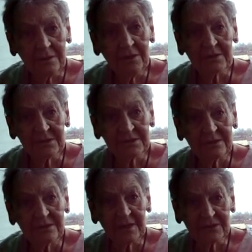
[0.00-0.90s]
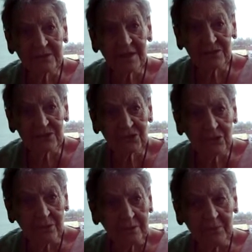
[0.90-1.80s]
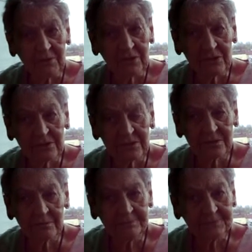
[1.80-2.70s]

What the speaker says: that's good, because